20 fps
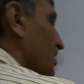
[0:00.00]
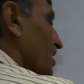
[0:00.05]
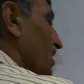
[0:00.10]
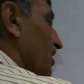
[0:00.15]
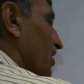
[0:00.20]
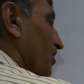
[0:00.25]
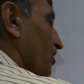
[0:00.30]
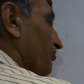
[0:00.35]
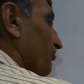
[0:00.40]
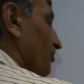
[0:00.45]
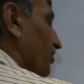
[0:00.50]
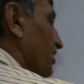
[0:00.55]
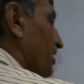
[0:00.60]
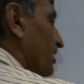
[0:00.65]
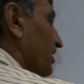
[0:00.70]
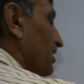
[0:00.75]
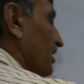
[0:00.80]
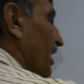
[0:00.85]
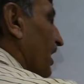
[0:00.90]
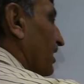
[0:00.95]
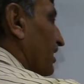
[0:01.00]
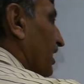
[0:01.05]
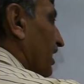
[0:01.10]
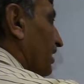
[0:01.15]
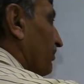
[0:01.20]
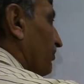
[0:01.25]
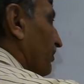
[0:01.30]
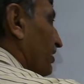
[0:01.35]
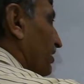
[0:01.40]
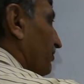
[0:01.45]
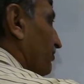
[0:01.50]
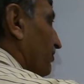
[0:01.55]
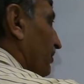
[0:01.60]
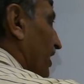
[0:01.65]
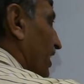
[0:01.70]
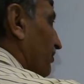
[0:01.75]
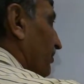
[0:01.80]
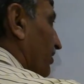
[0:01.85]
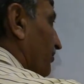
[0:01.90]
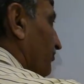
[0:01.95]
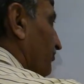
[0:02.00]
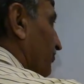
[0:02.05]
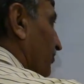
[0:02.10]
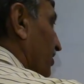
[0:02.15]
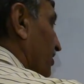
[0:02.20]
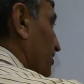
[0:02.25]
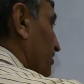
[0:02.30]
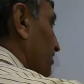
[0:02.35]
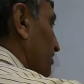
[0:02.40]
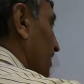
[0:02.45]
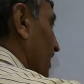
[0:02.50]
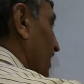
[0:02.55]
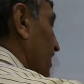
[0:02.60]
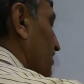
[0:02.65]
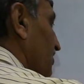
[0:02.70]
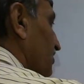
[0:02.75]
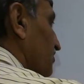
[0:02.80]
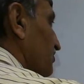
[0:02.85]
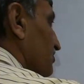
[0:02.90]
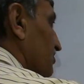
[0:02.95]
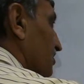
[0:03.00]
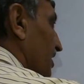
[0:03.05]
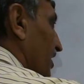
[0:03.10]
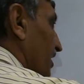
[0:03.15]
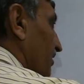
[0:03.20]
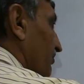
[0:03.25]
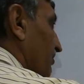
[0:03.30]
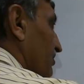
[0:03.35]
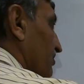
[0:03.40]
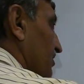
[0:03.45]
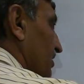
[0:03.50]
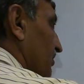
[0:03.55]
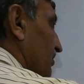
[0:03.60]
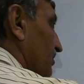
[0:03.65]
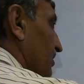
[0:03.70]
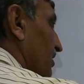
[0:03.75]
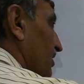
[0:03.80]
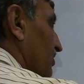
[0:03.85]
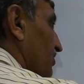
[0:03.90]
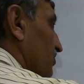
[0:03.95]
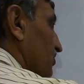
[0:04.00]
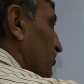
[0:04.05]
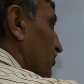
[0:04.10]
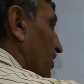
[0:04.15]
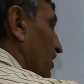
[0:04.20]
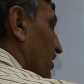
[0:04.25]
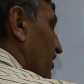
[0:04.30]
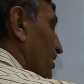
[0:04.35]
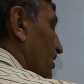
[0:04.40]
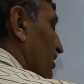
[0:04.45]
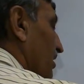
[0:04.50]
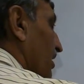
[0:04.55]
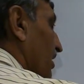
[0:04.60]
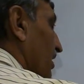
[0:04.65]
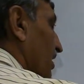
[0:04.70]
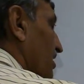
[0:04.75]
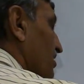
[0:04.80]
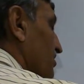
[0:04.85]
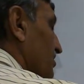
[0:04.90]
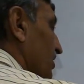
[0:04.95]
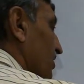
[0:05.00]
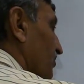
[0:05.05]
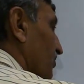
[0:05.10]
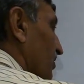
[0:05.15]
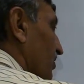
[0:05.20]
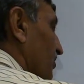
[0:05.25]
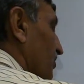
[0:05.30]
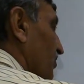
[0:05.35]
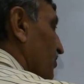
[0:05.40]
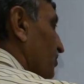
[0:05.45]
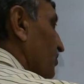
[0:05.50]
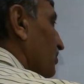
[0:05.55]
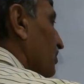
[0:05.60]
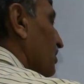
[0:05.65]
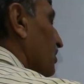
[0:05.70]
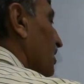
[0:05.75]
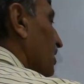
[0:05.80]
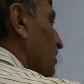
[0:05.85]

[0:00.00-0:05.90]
Now 49, I multiply by 49 to 7, 3 is equal to